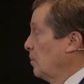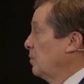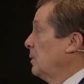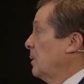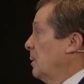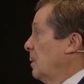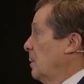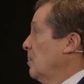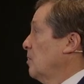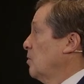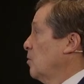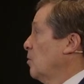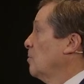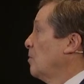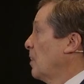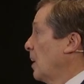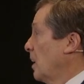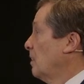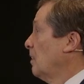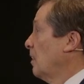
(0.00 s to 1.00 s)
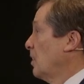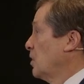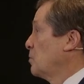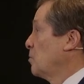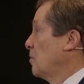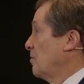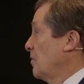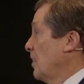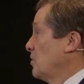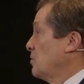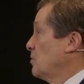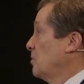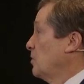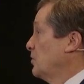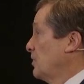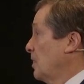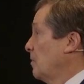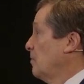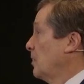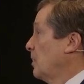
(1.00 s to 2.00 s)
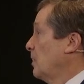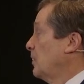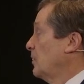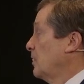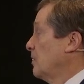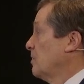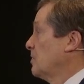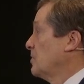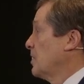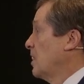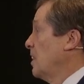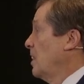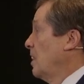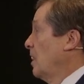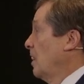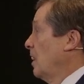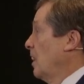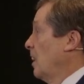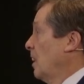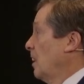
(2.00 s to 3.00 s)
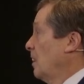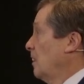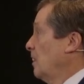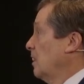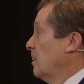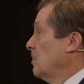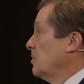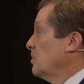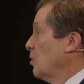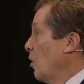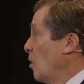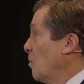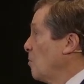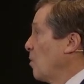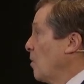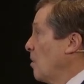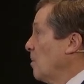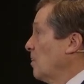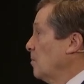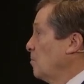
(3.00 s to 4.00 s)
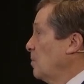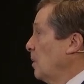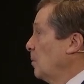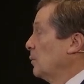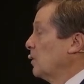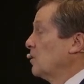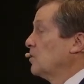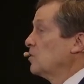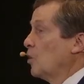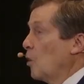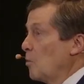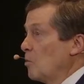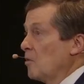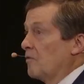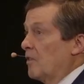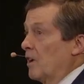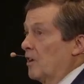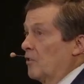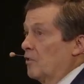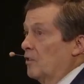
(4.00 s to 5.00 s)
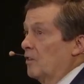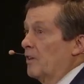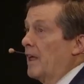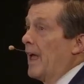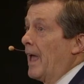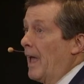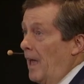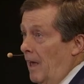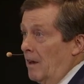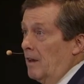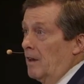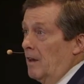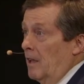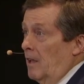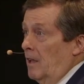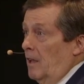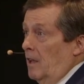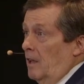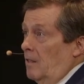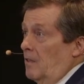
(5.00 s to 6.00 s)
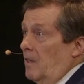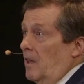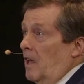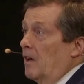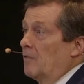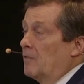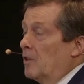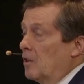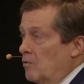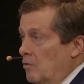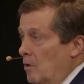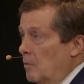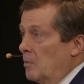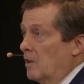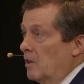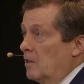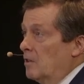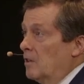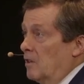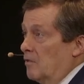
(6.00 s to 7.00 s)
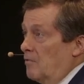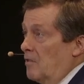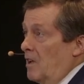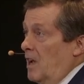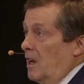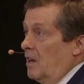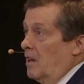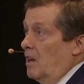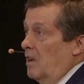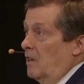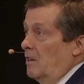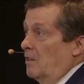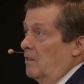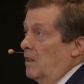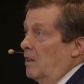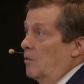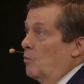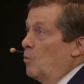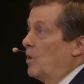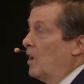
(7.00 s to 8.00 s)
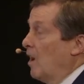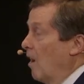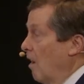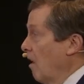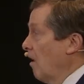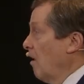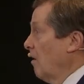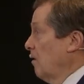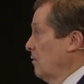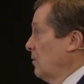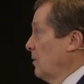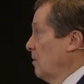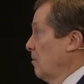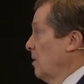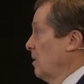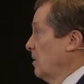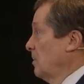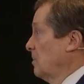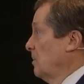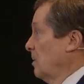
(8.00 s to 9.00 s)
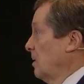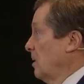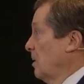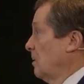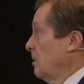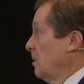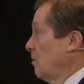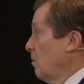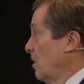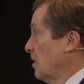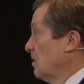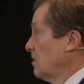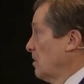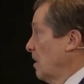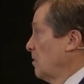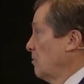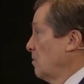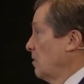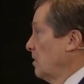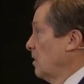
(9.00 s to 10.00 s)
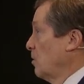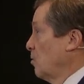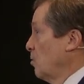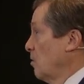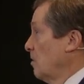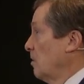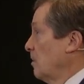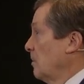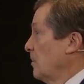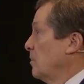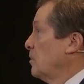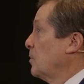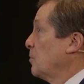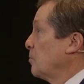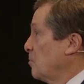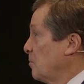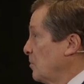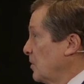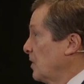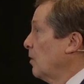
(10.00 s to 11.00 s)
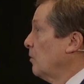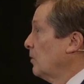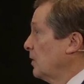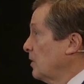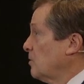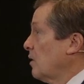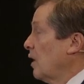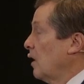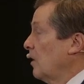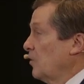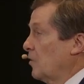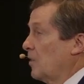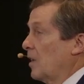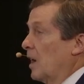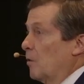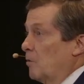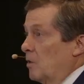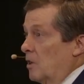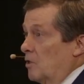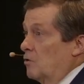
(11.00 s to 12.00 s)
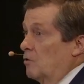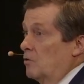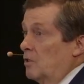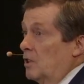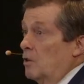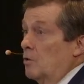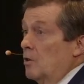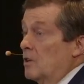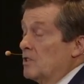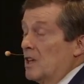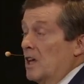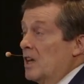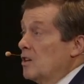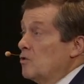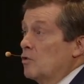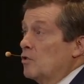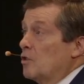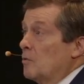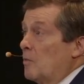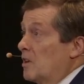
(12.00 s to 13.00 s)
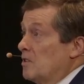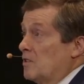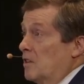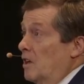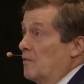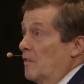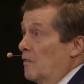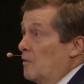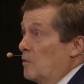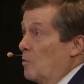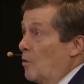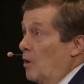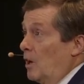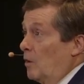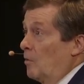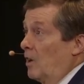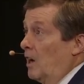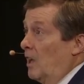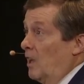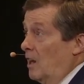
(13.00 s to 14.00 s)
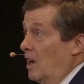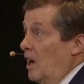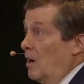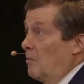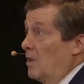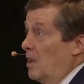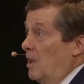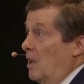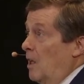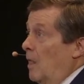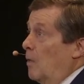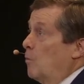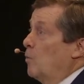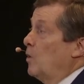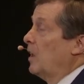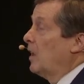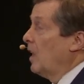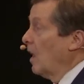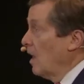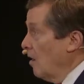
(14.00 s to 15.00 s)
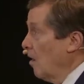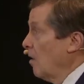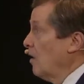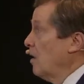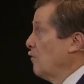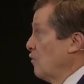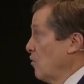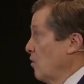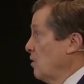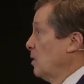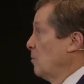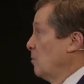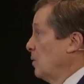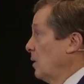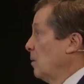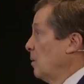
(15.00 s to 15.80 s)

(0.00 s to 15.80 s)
people in here who are by and large professionals, some volunteers, and it is so important. People are so professional, and they have contributed to the fact that we are the greatest city in the greatest country in the world. The only challenge that I would issue to you, as I issue to myself every morning when I get up, we cannot afford to